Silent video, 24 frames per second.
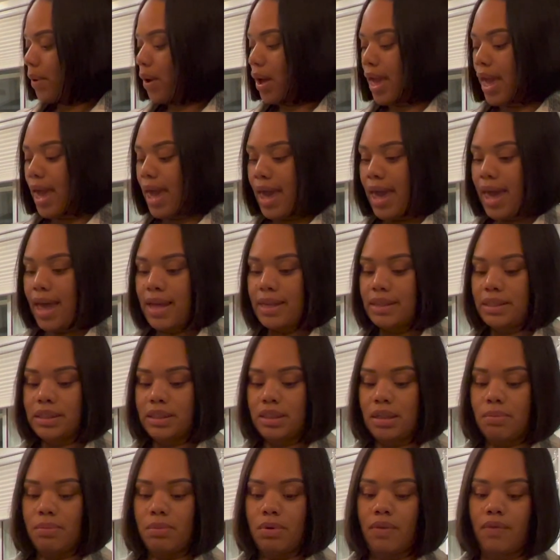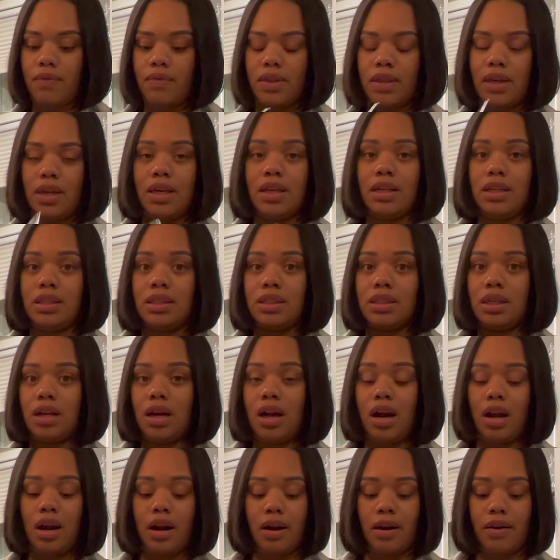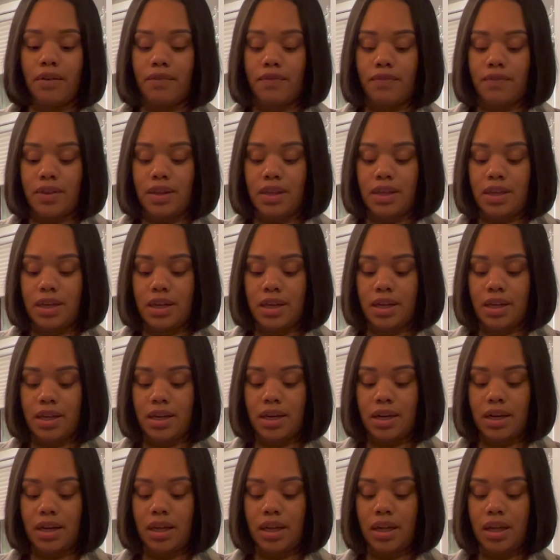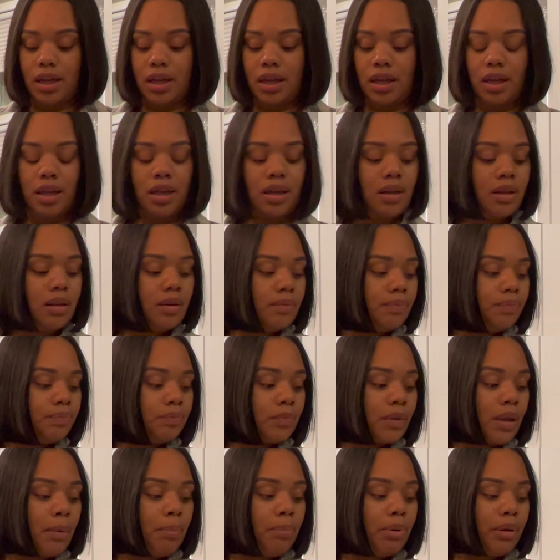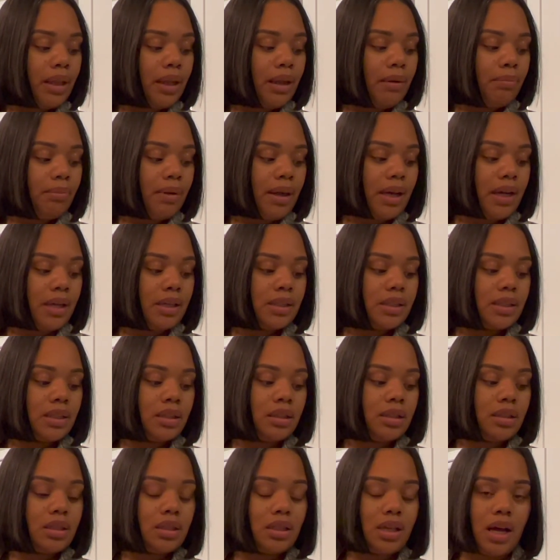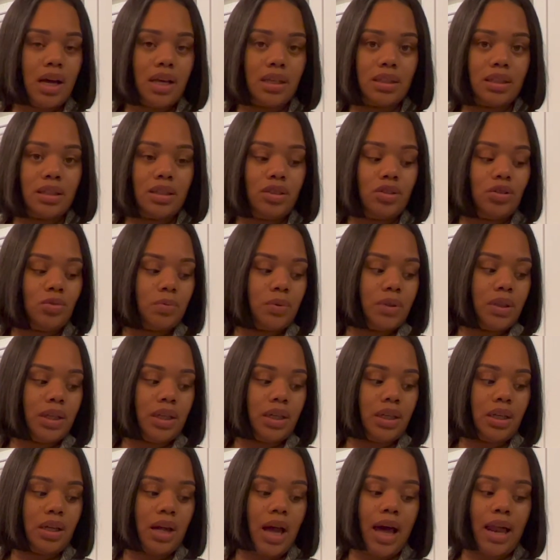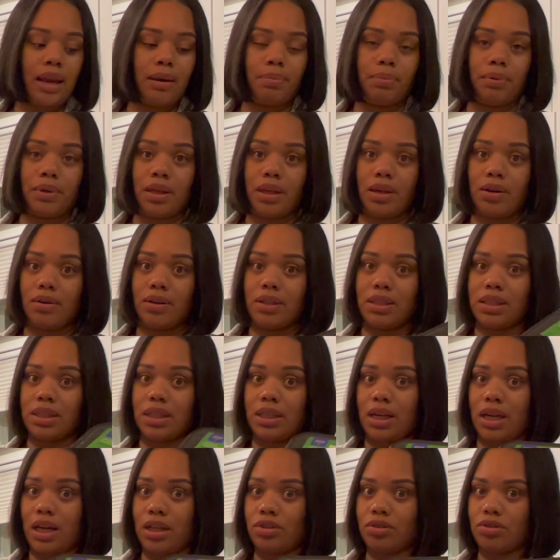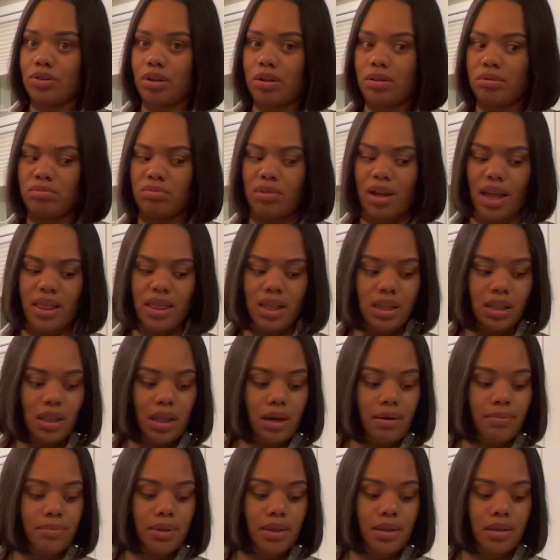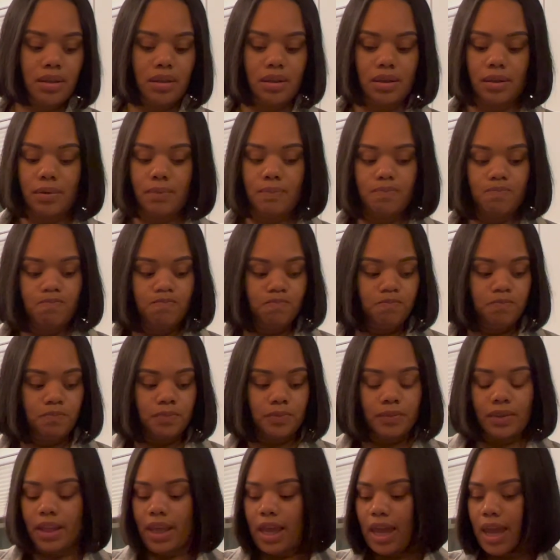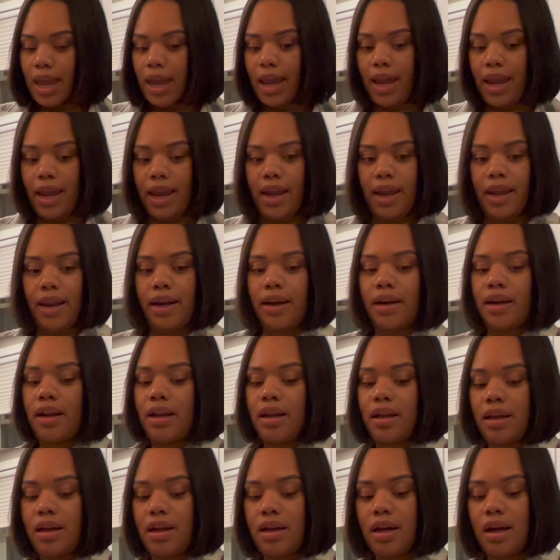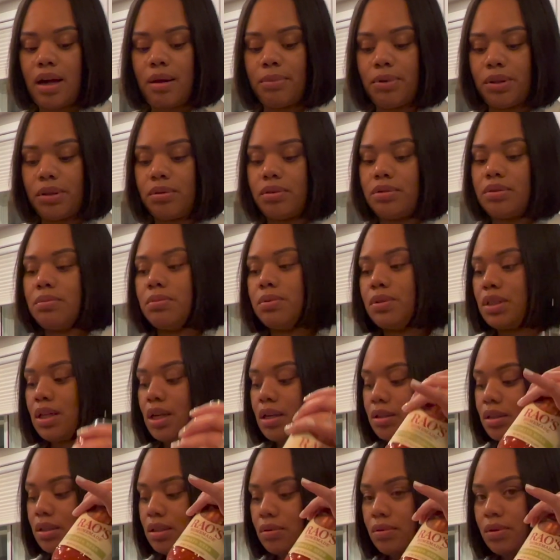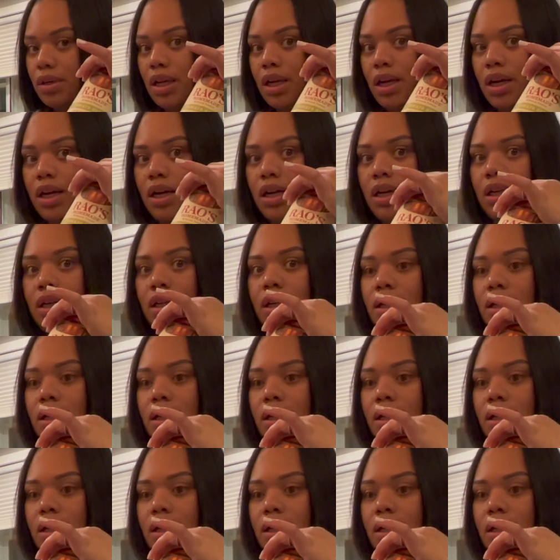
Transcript: add some of these her vegan plant-based sausage with jalapeno and cilantro. I think that'll be good. And I'm gonna throw some sauce on there.